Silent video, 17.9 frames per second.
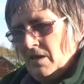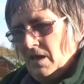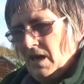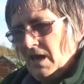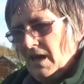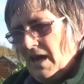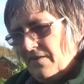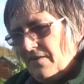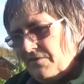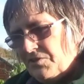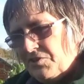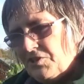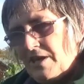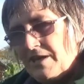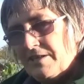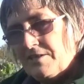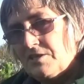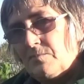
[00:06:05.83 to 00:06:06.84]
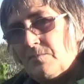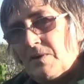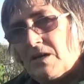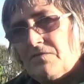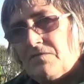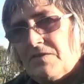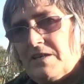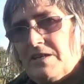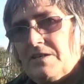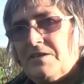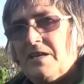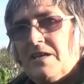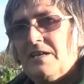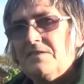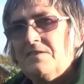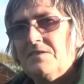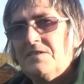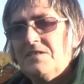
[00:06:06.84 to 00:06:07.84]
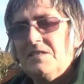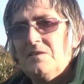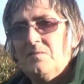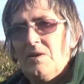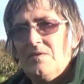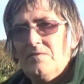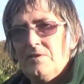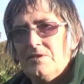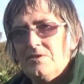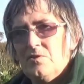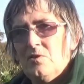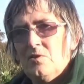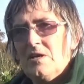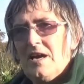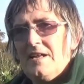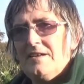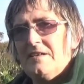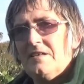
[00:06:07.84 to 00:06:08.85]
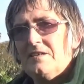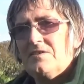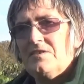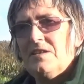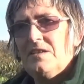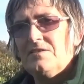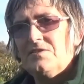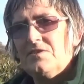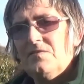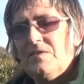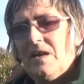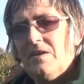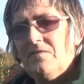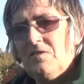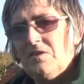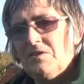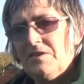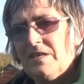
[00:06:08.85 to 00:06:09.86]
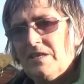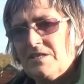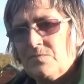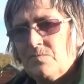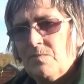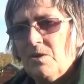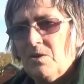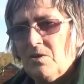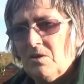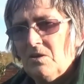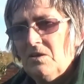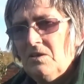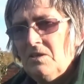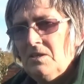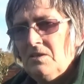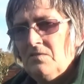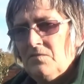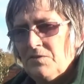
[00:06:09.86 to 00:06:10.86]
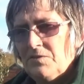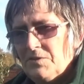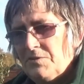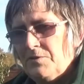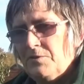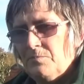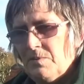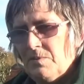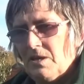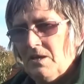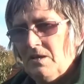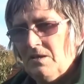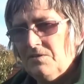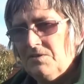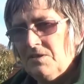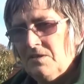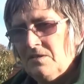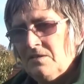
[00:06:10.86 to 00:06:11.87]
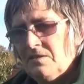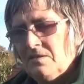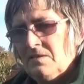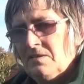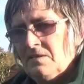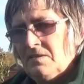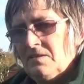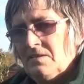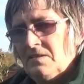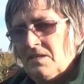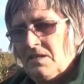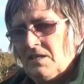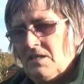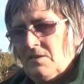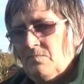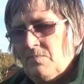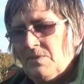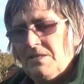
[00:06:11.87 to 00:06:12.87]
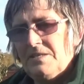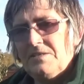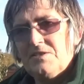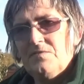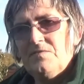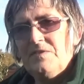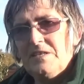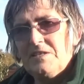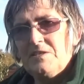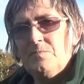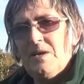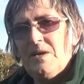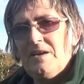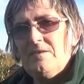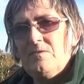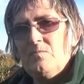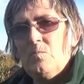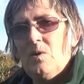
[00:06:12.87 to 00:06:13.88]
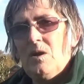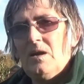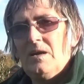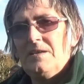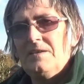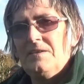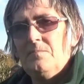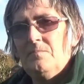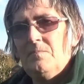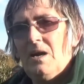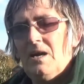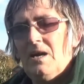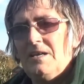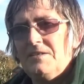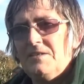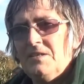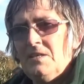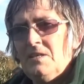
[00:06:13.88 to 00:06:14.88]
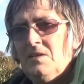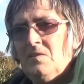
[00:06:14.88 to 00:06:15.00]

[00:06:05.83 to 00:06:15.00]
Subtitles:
I haven't checked on my feed yet to see whether it's organic, so that's something I've got to explore for the new plot, but it's something to bear in mind.